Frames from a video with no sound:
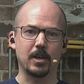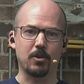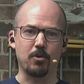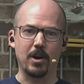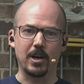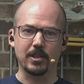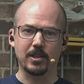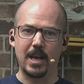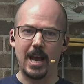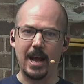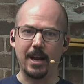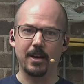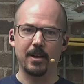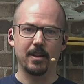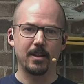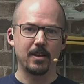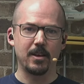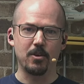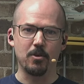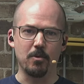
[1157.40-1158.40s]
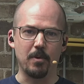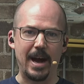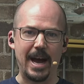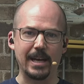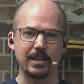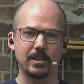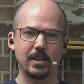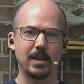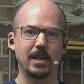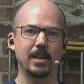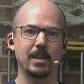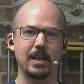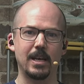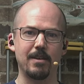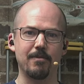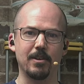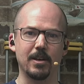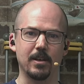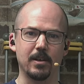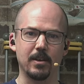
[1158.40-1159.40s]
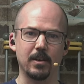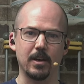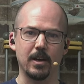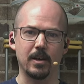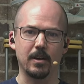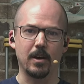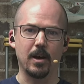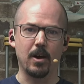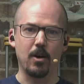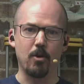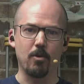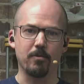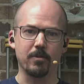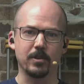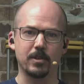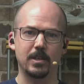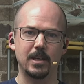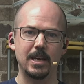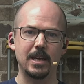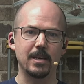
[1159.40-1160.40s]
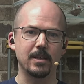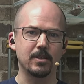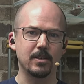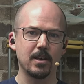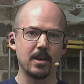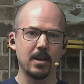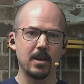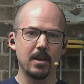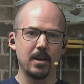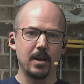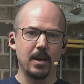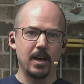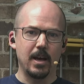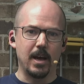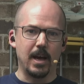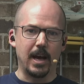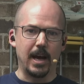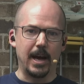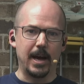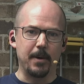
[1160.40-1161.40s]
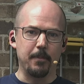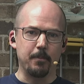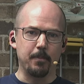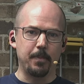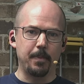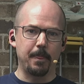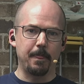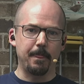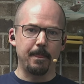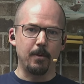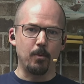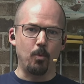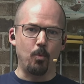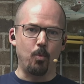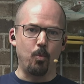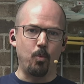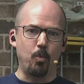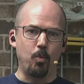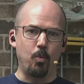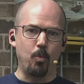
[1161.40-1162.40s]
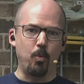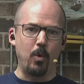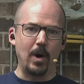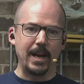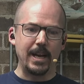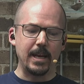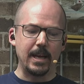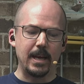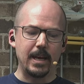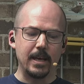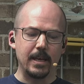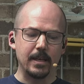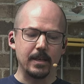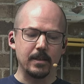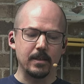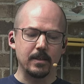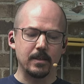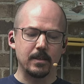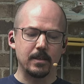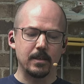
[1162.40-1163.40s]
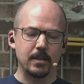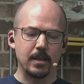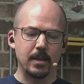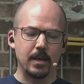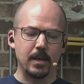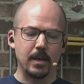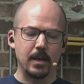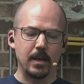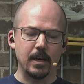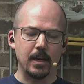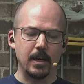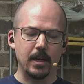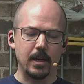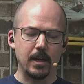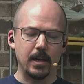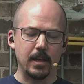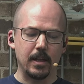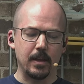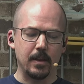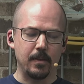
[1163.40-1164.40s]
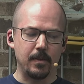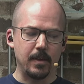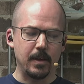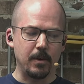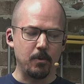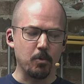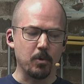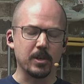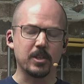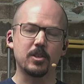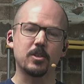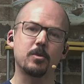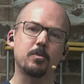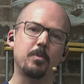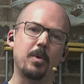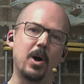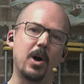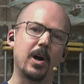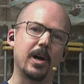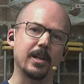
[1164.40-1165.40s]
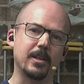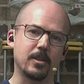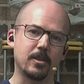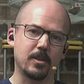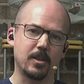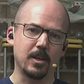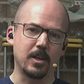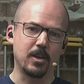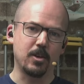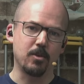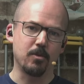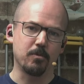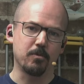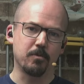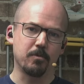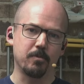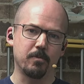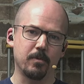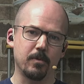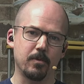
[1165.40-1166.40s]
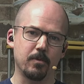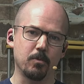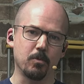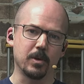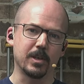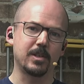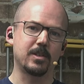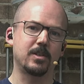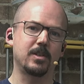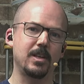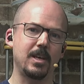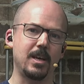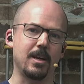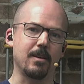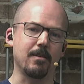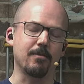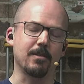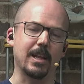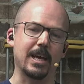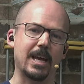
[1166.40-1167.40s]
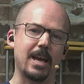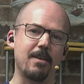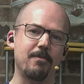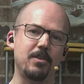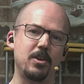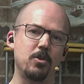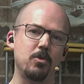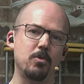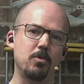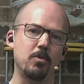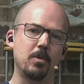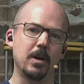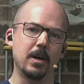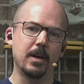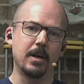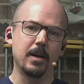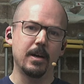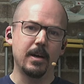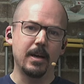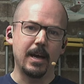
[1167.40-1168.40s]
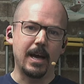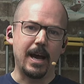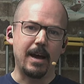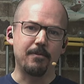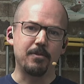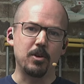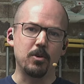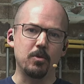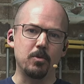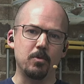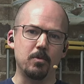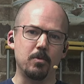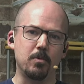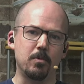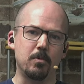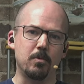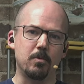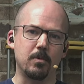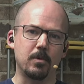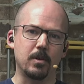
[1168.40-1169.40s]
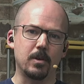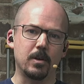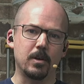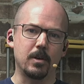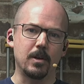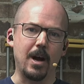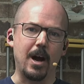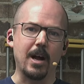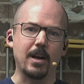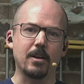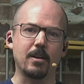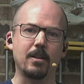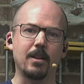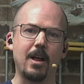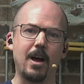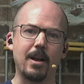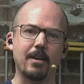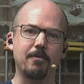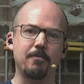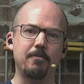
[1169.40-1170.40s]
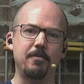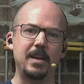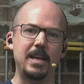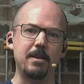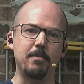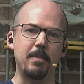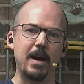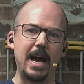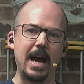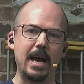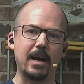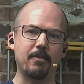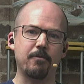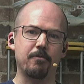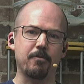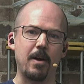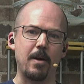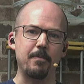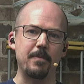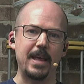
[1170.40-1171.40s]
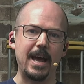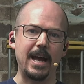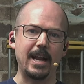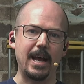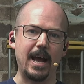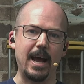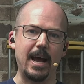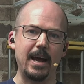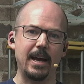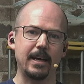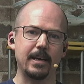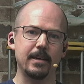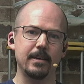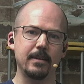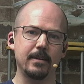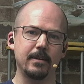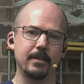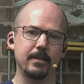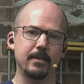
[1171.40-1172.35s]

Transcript: across Canada, the US, and even uh, overseas, um, what is the response that you've received? Like, have you have you gotten a lot of feedback from that hack?